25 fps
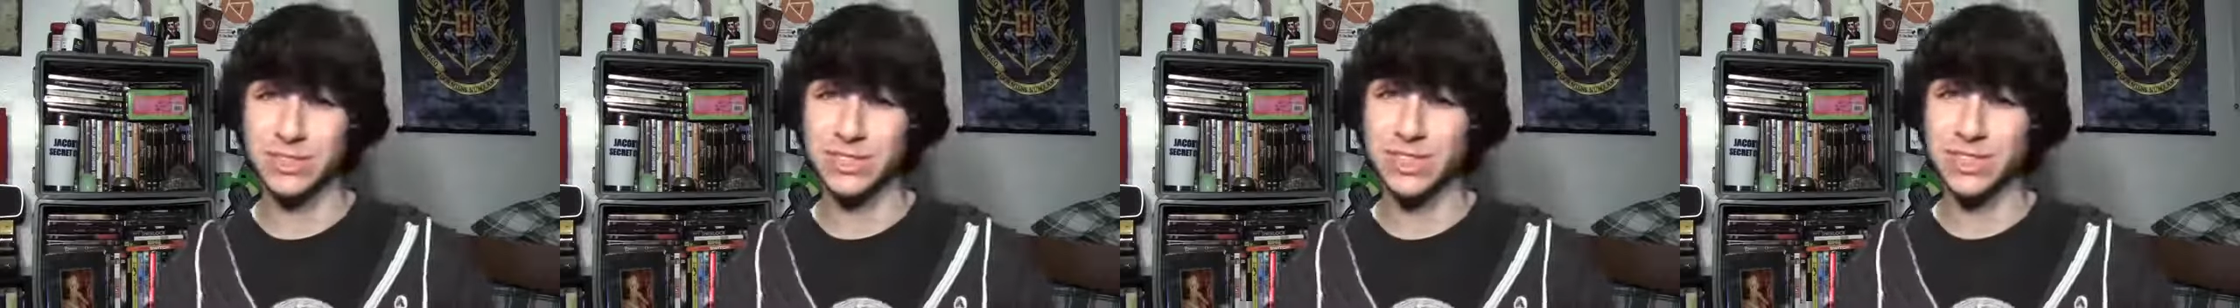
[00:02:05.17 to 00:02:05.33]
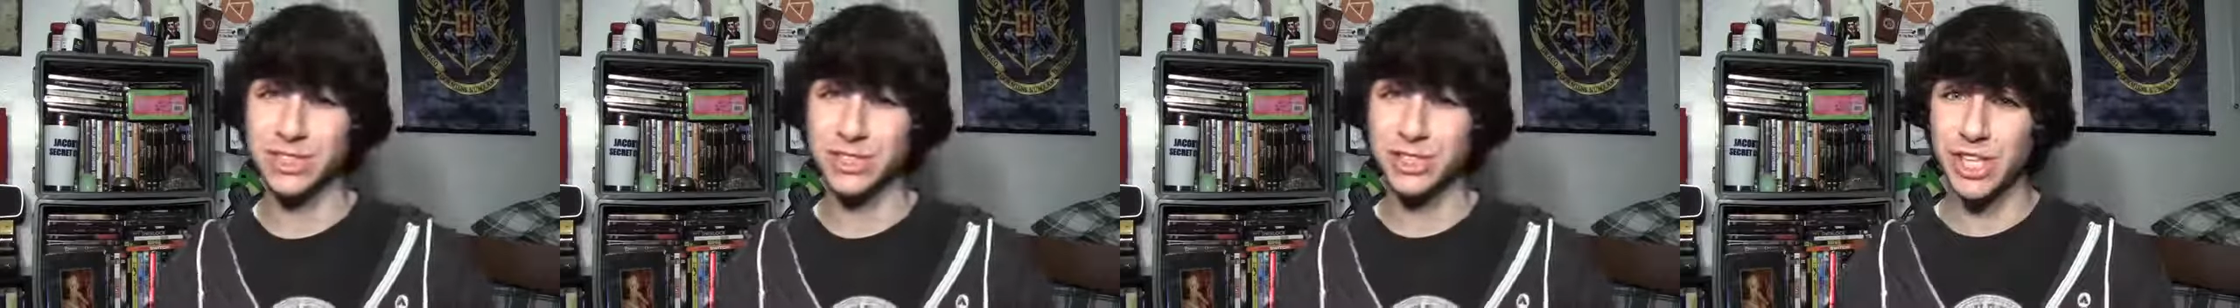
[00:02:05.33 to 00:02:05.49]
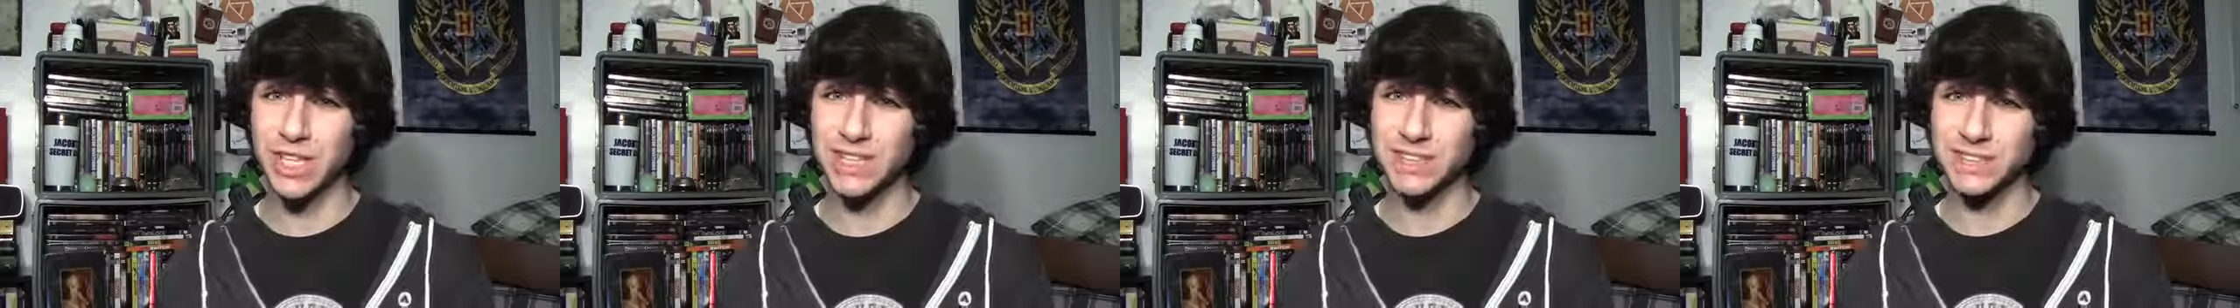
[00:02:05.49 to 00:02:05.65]

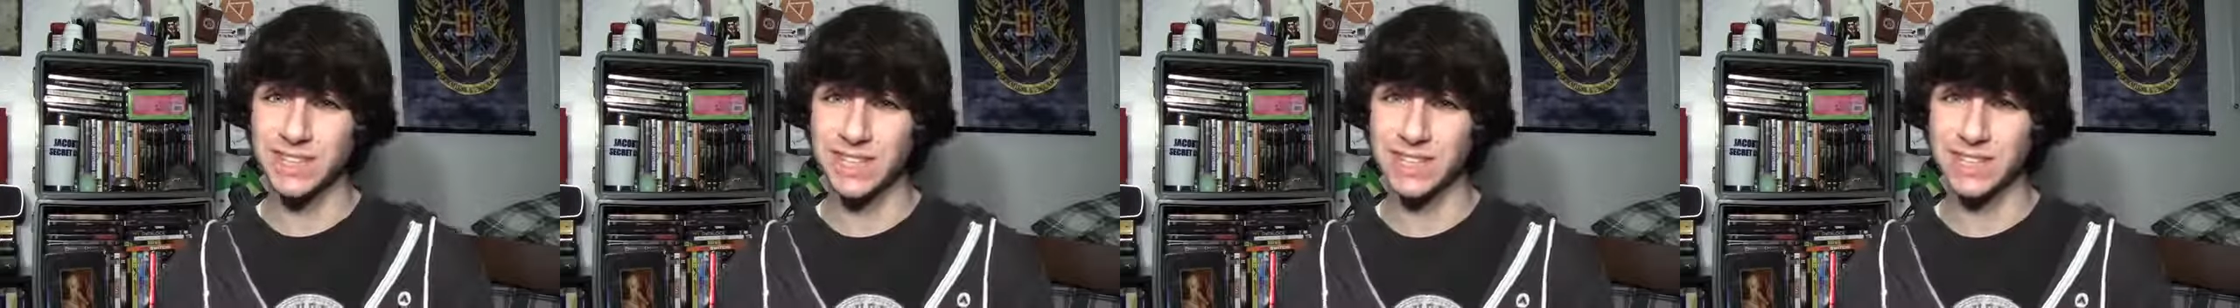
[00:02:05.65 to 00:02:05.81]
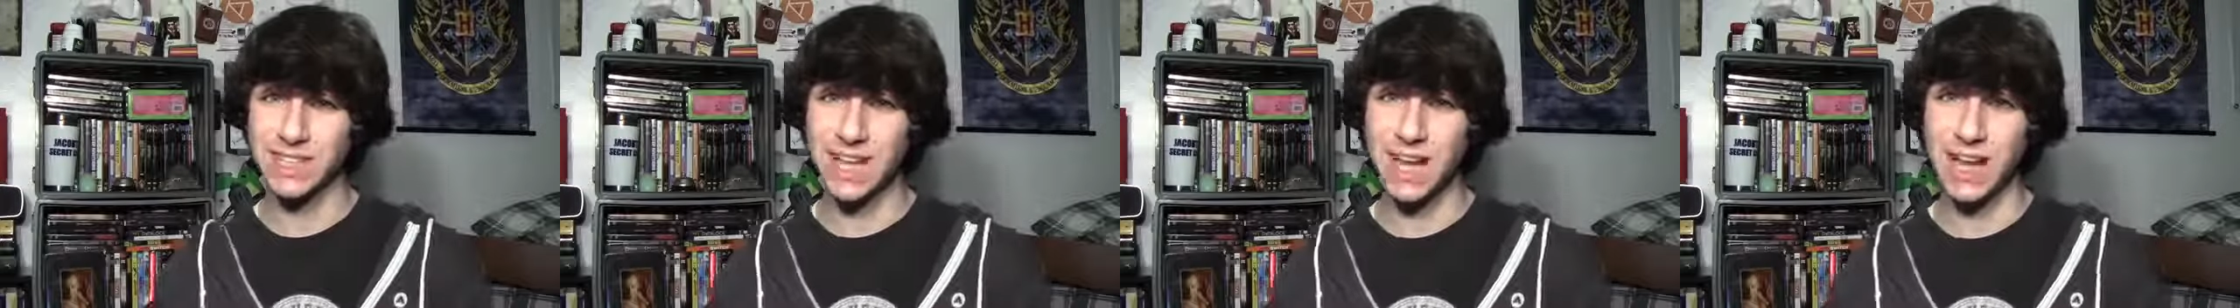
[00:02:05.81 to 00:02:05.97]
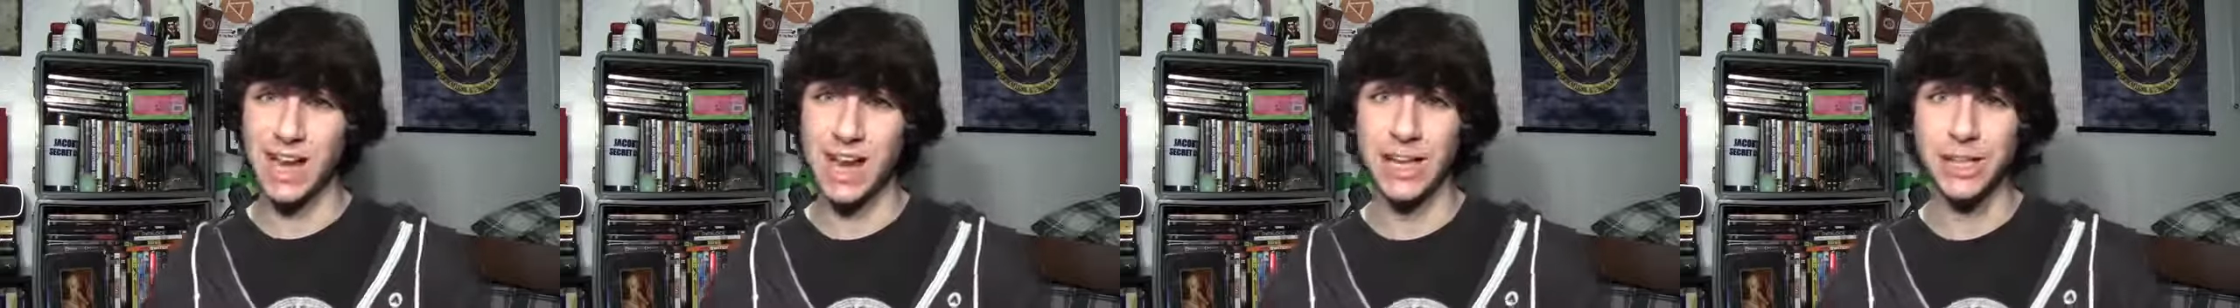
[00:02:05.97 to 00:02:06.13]

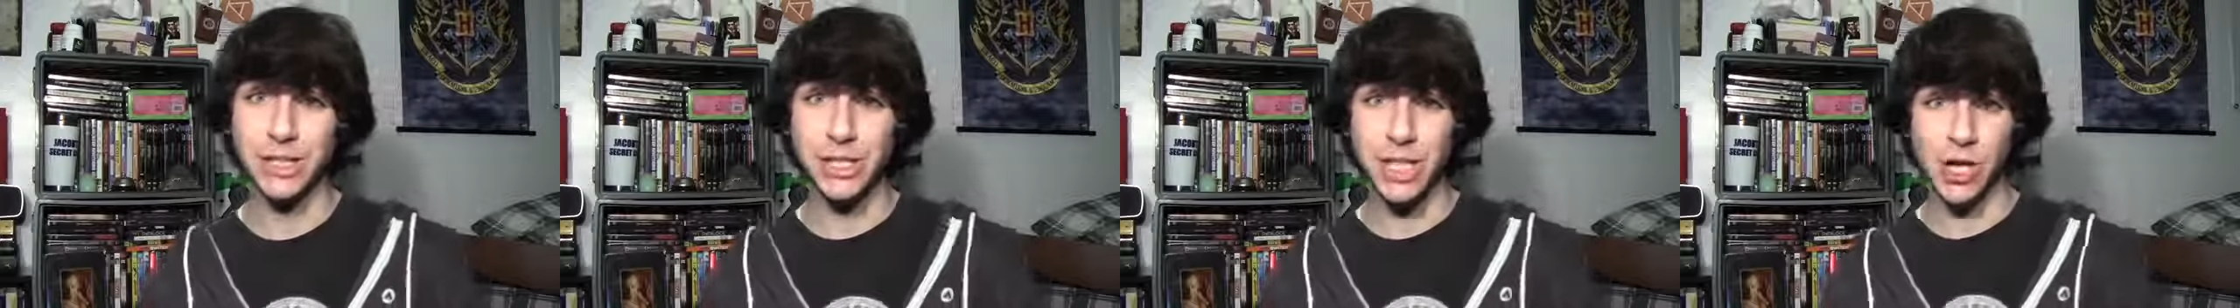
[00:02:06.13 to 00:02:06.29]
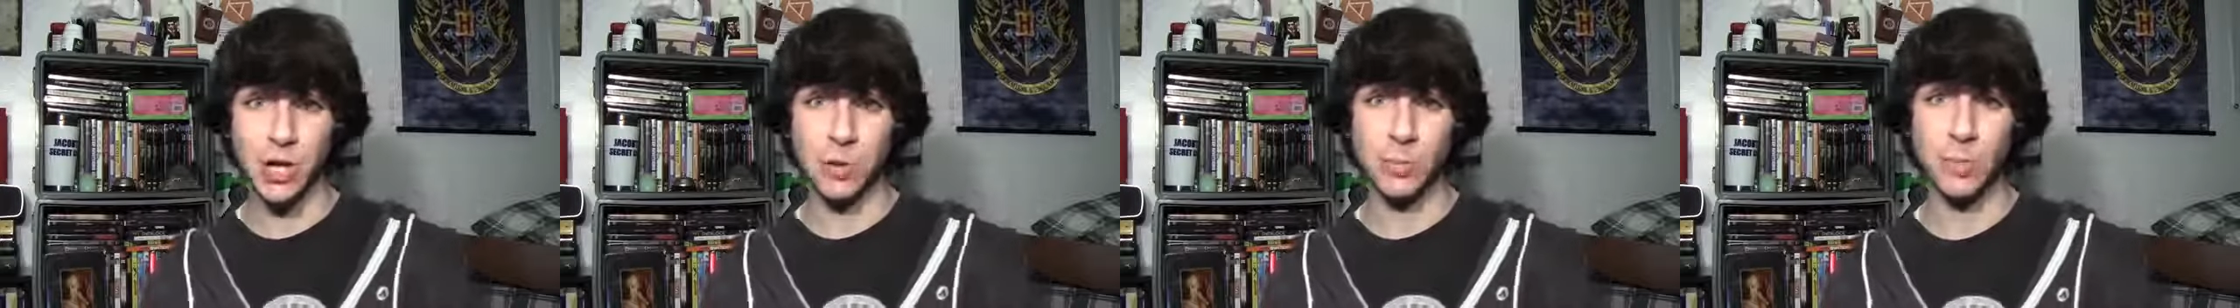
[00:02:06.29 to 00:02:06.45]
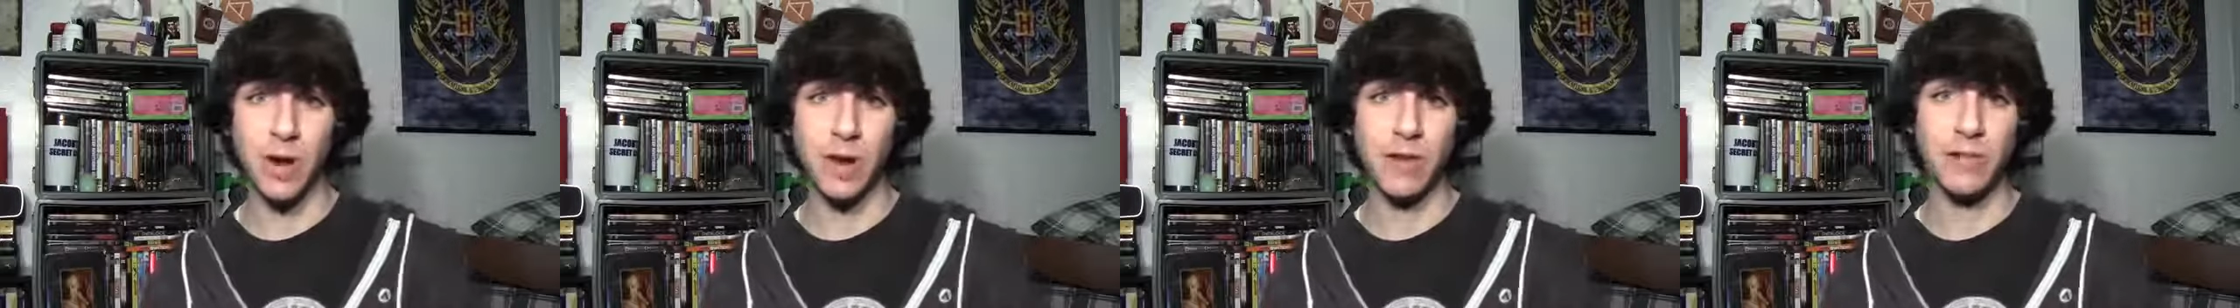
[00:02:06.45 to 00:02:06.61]
suggesting that a
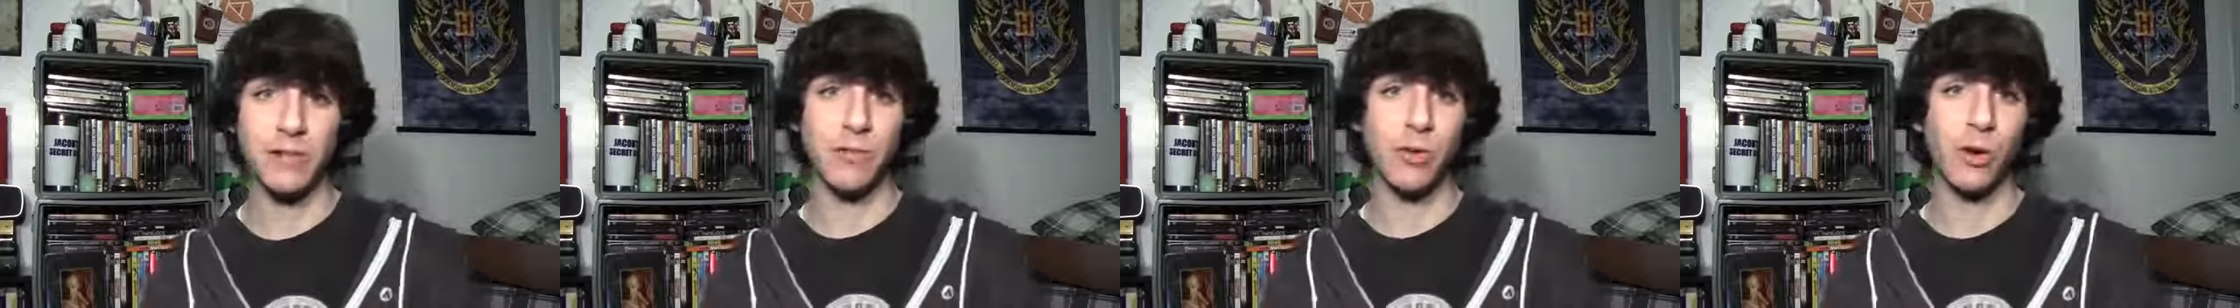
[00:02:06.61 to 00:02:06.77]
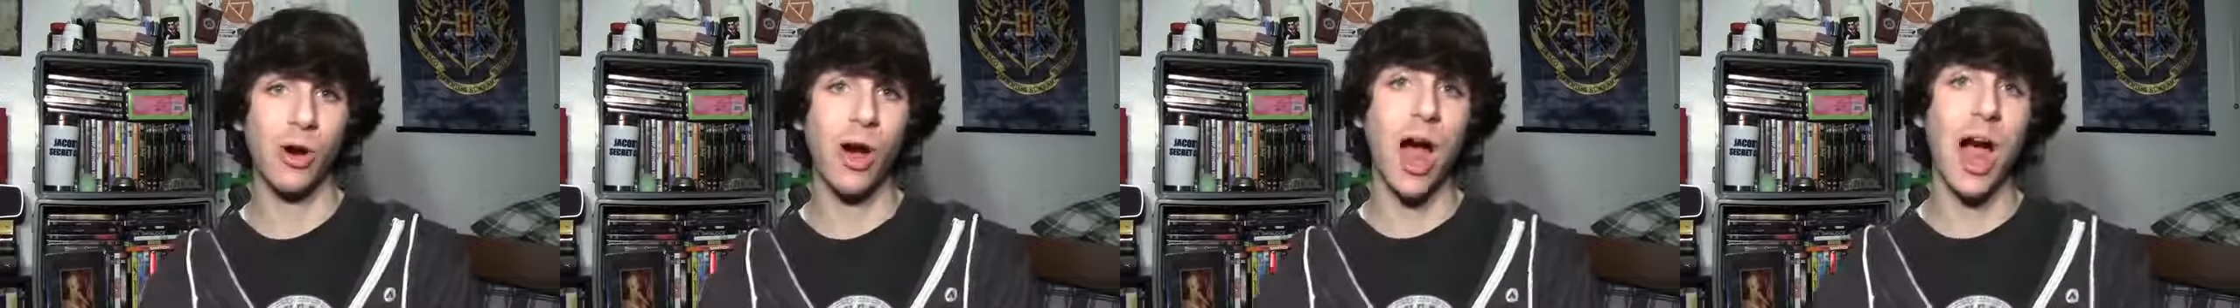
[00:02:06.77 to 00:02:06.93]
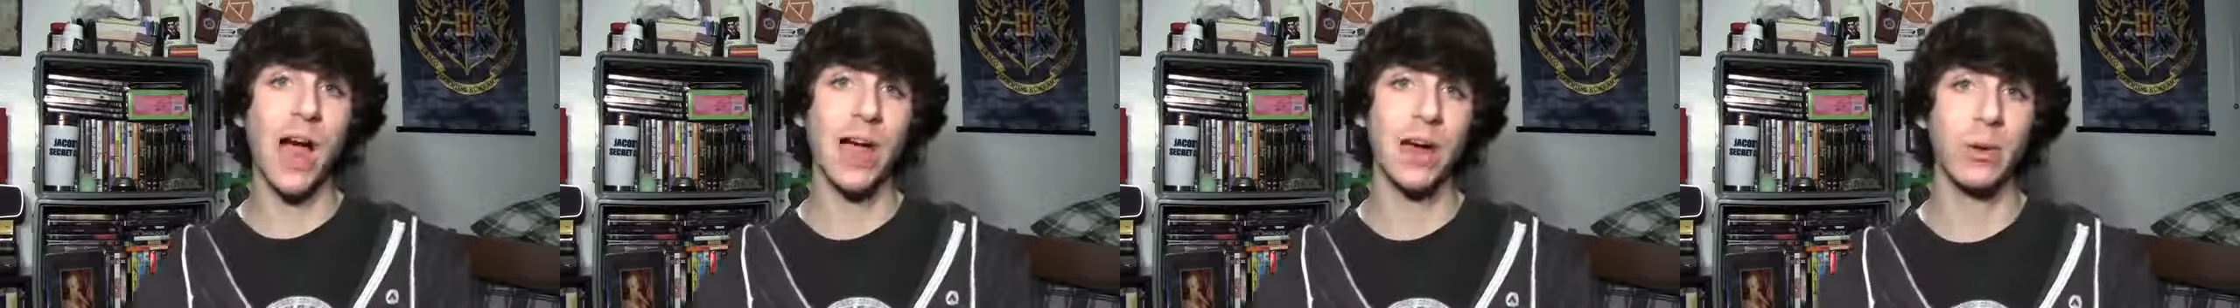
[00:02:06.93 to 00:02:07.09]
jailbreak
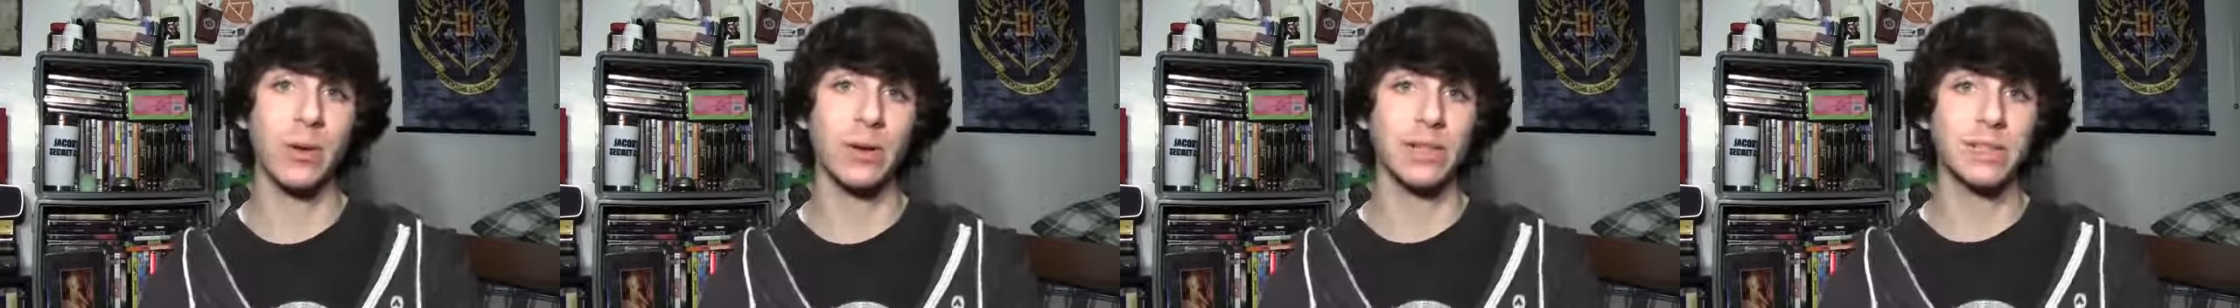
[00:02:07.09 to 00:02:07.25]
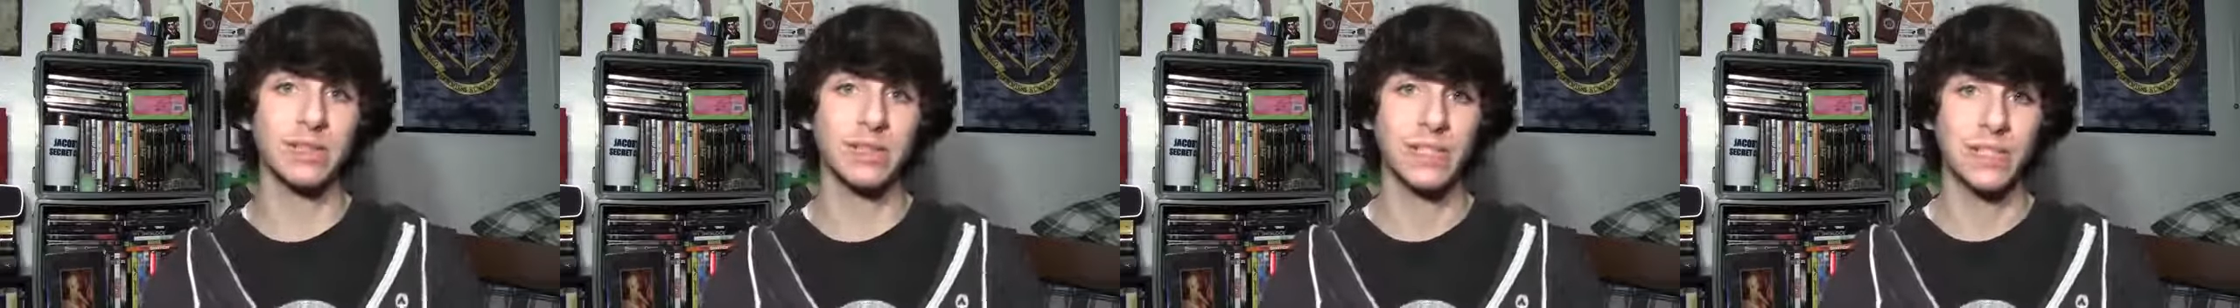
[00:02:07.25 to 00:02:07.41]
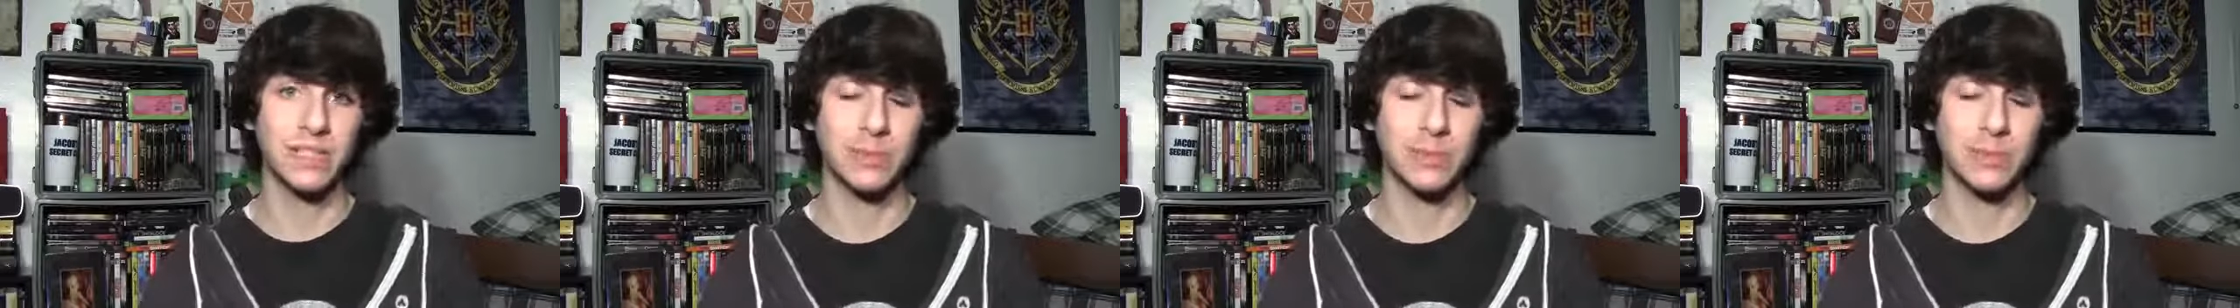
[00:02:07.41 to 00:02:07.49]
for iOS